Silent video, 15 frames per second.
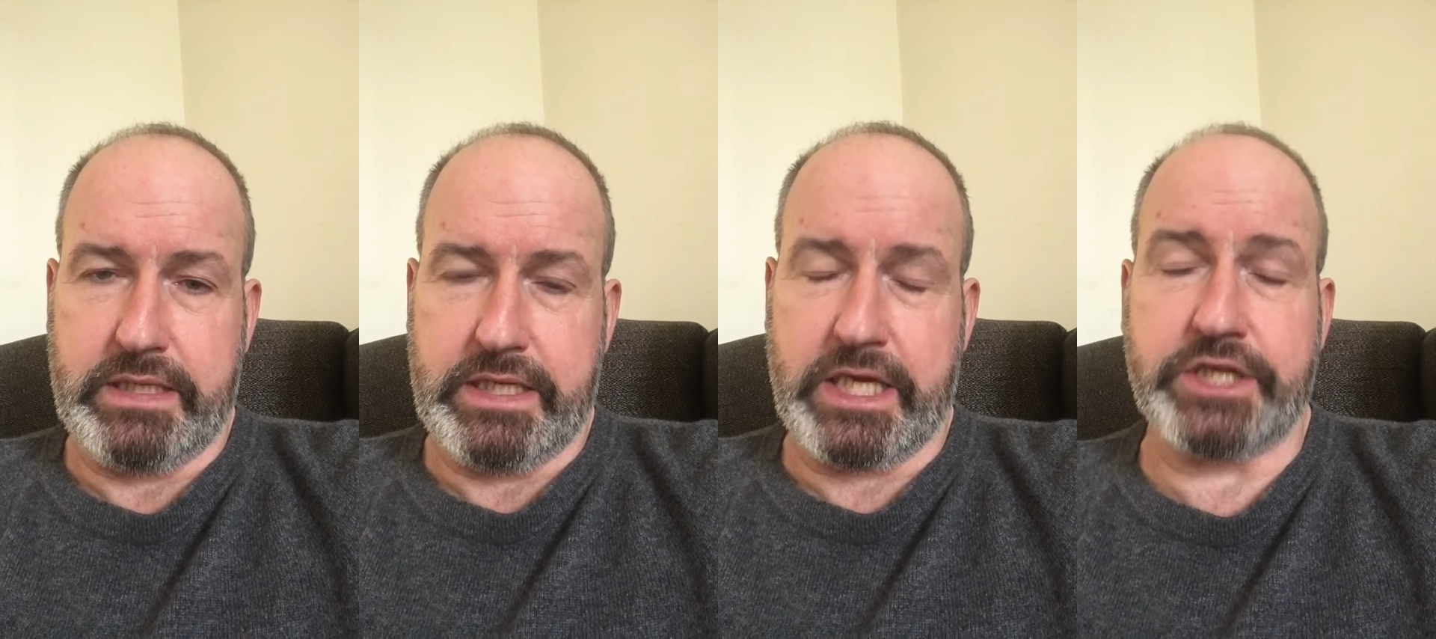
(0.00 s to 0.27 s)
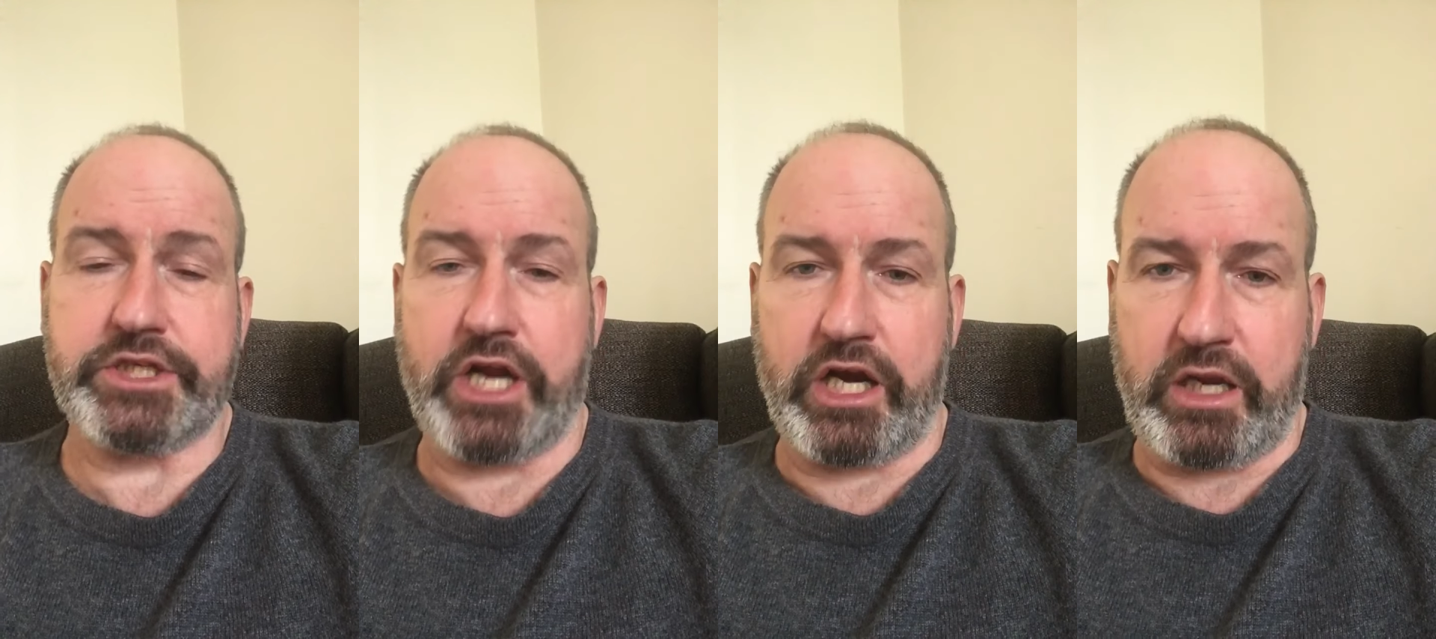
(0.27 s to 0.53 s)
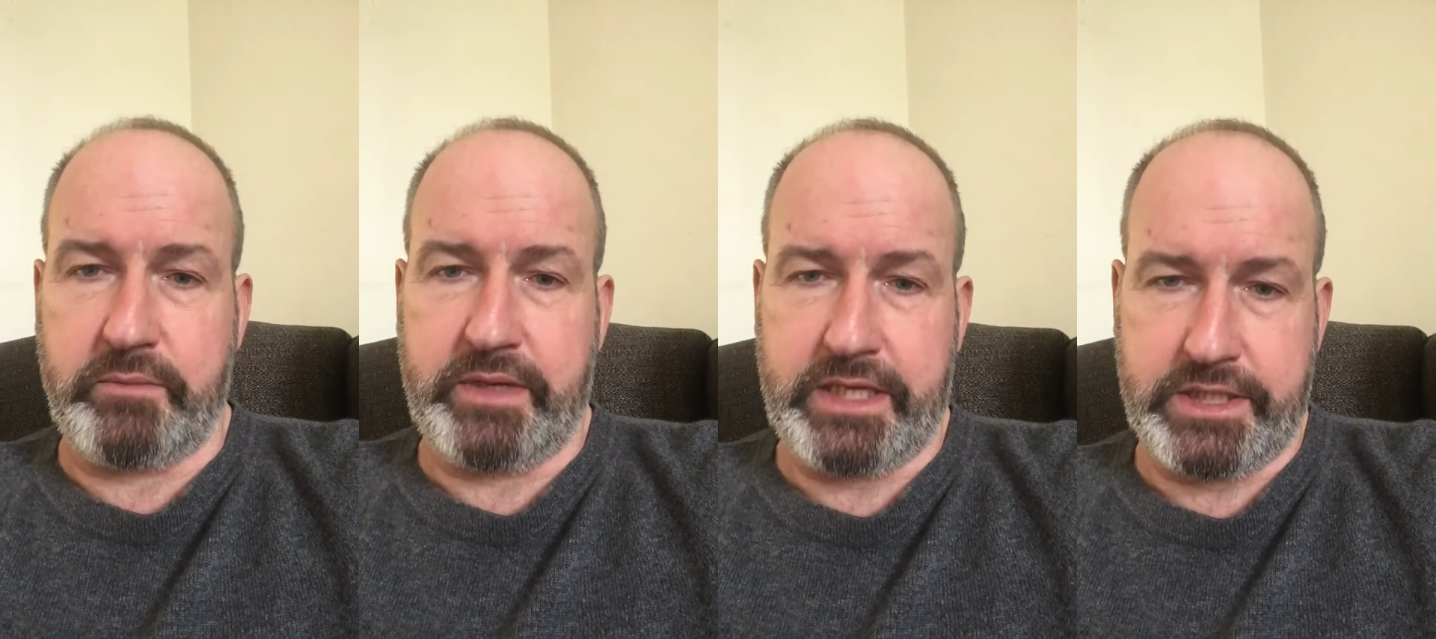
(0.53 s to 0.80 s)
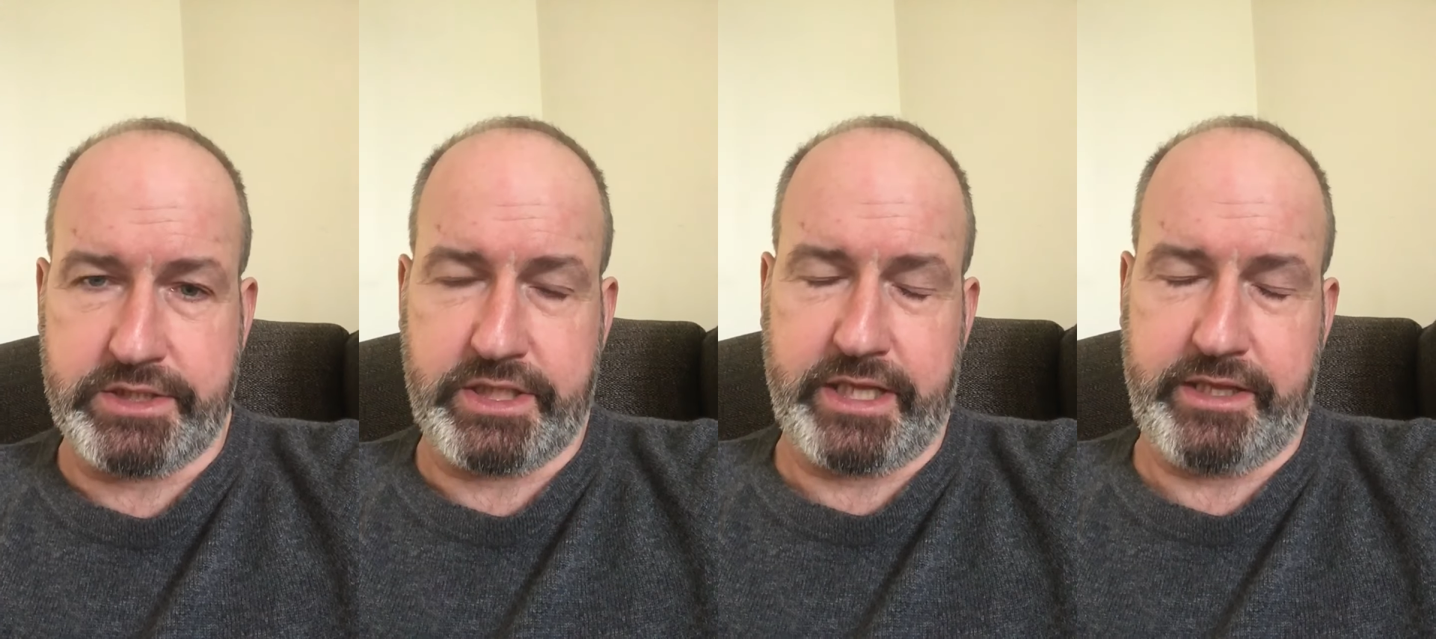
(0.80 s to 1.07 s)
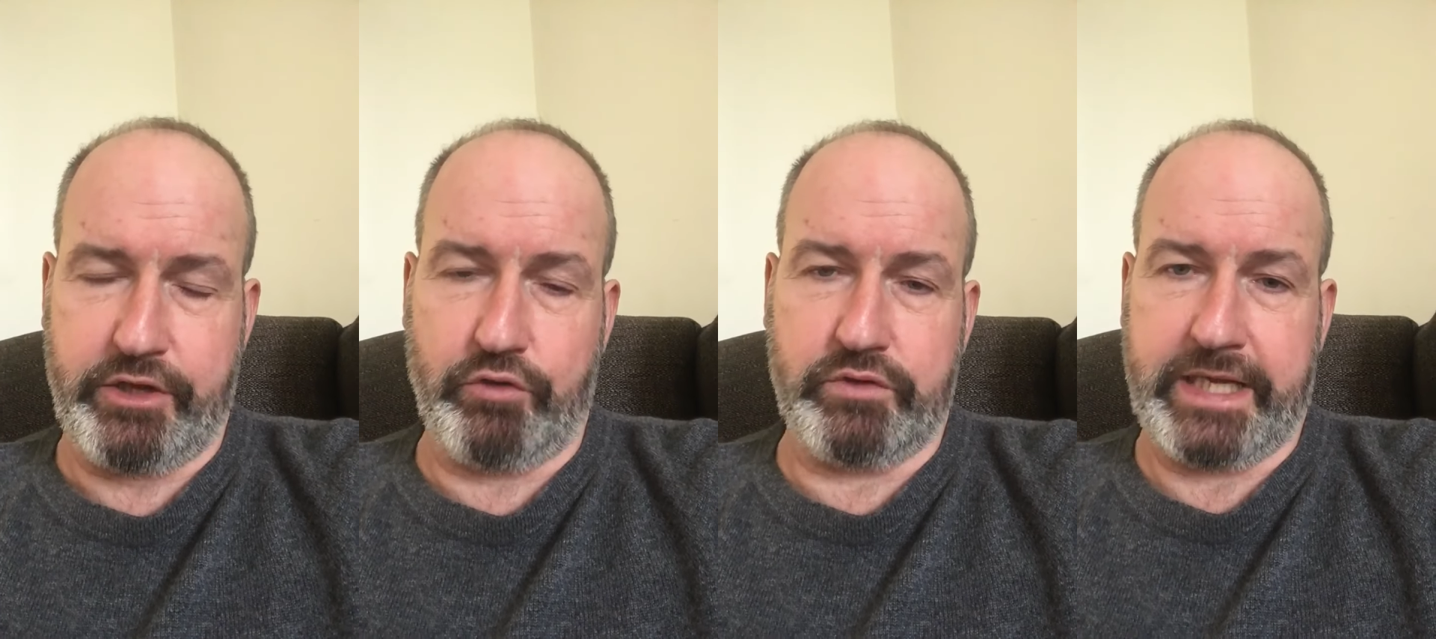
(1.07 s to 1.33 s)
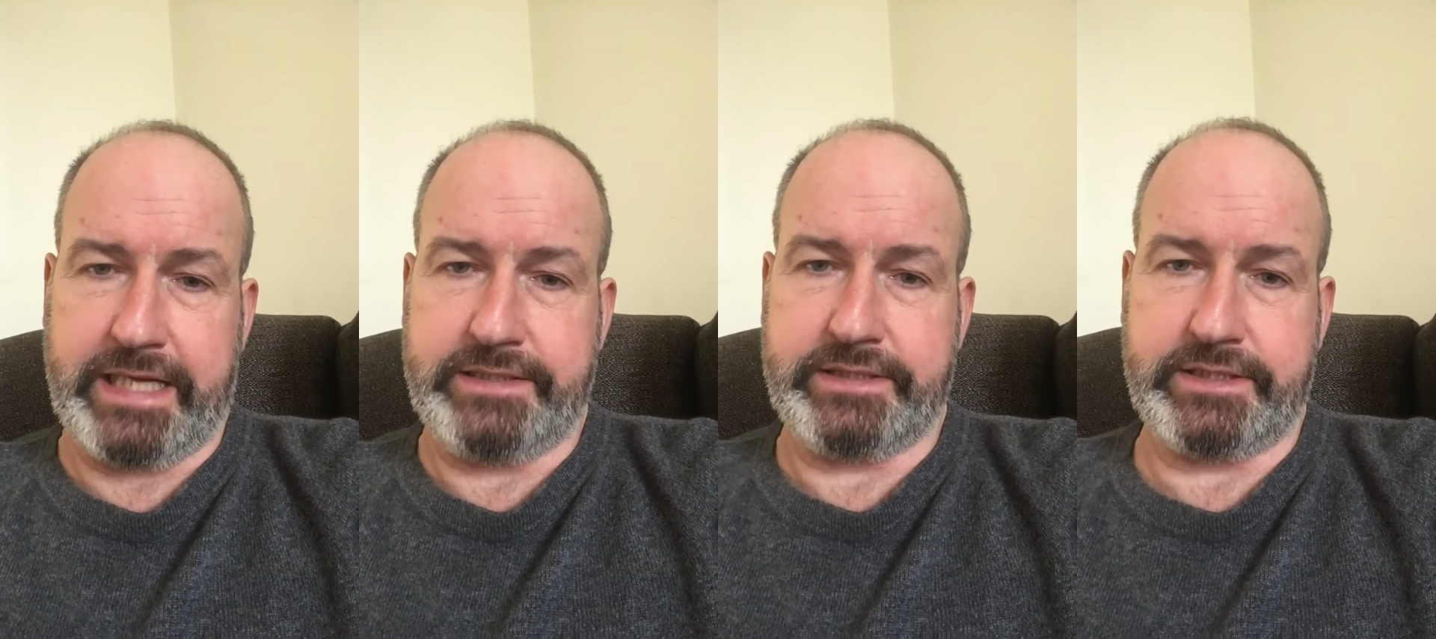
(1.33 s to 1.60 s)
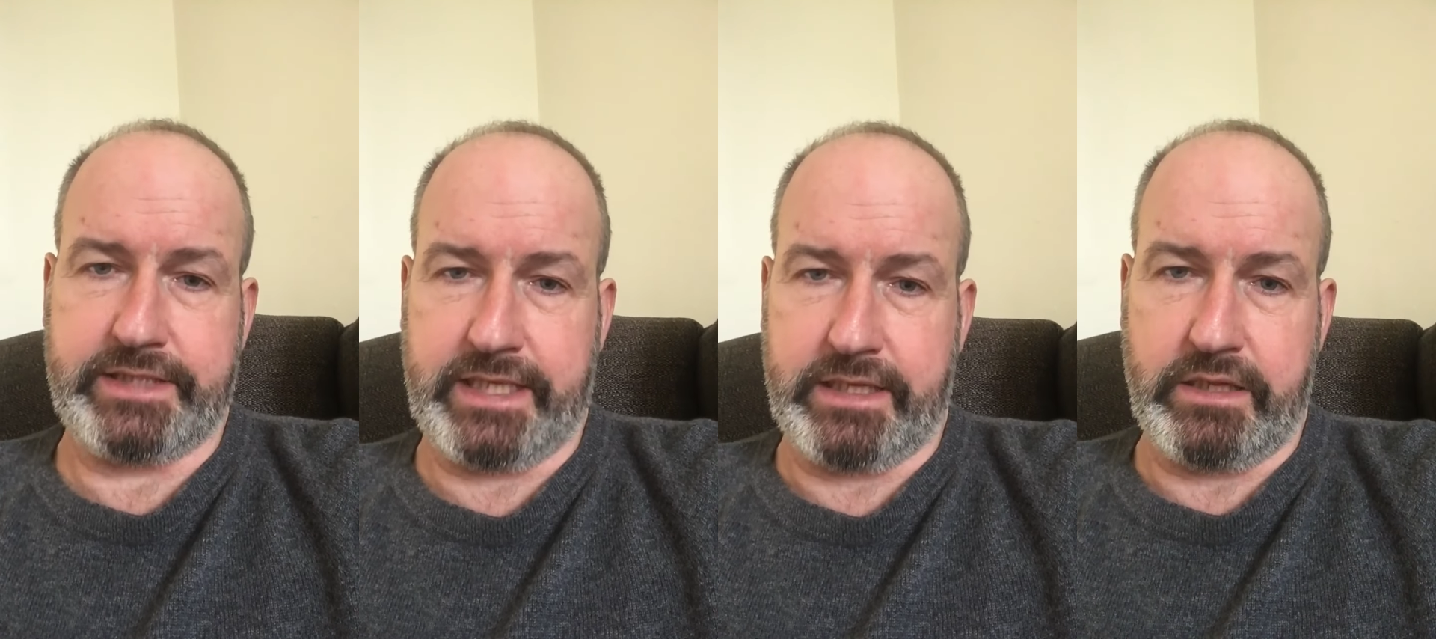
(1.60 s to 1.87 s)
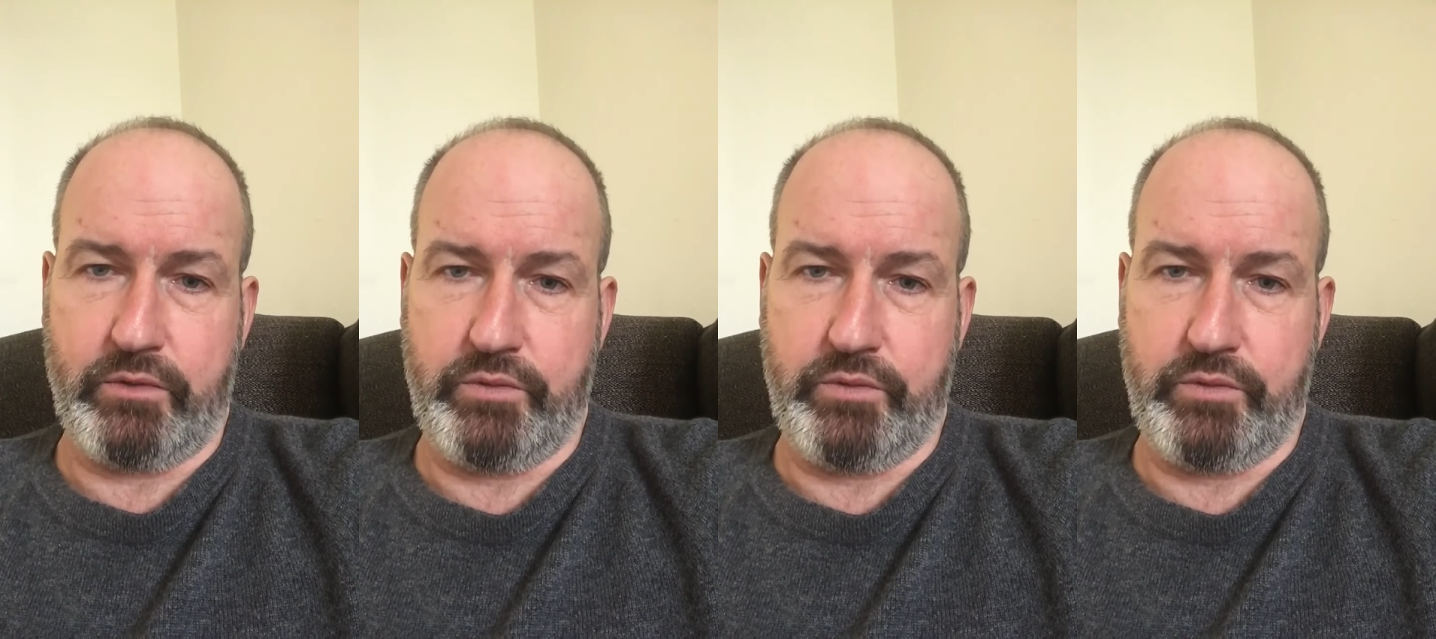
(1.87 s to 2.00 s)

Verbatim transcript: His argument is that the only entity that